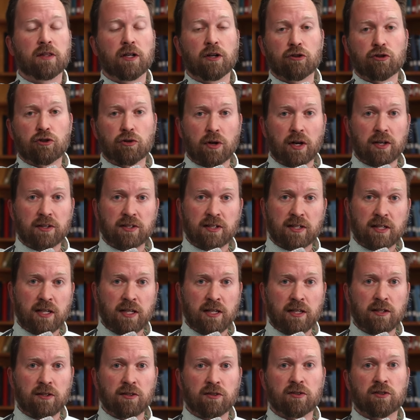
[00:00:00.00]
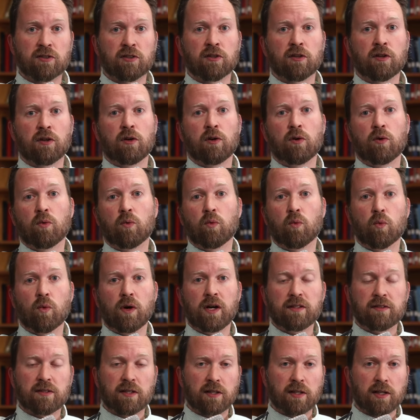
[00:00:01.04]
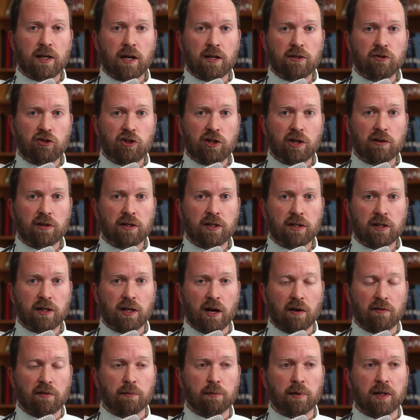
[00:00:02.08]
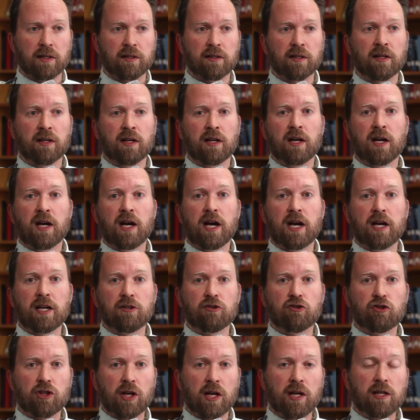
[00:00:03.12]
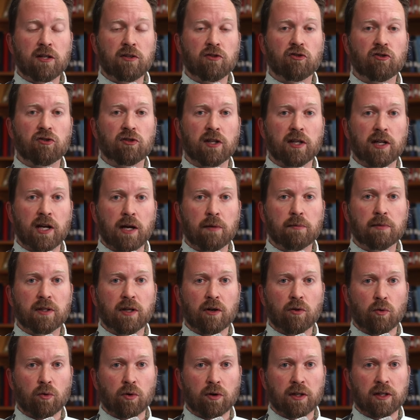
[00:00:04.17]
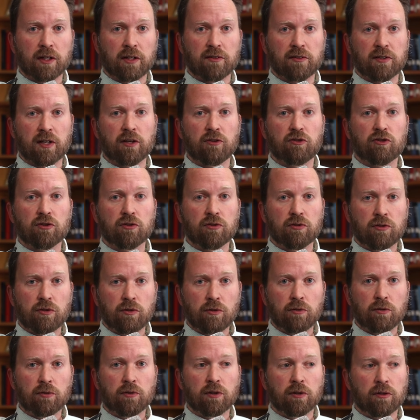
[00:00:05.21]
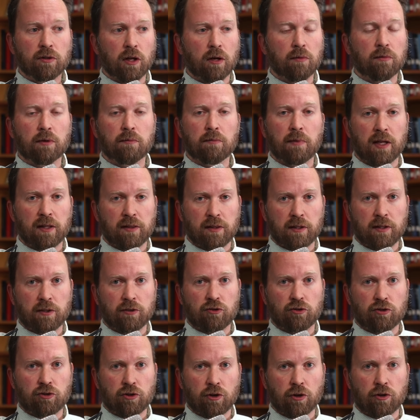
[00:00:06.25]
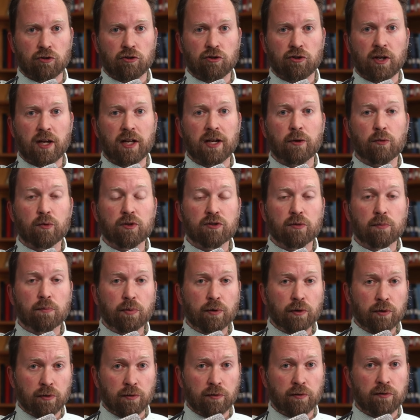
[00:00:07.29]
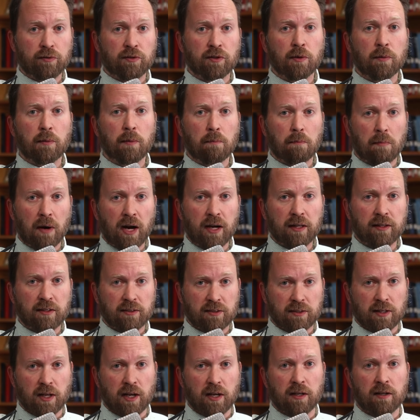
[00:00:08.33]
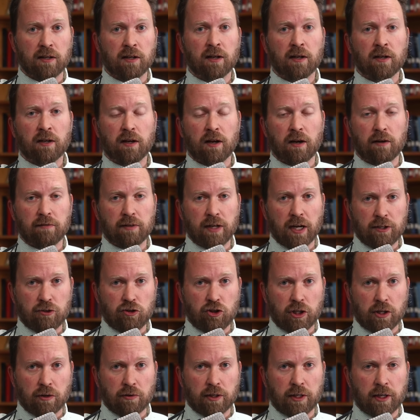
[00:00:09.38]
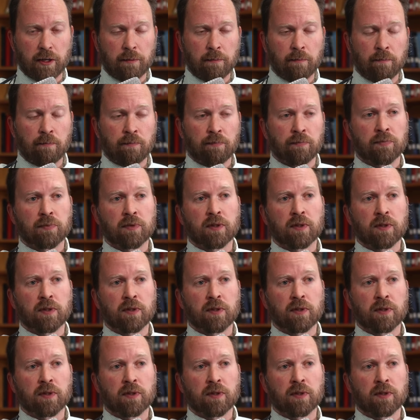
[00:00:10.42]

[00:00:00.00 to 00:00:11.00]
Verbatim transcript: Their trustees went to the Nigerian government and changed the name of their organization to the Global Methodist Church, and it was approved by the state of Nigeria.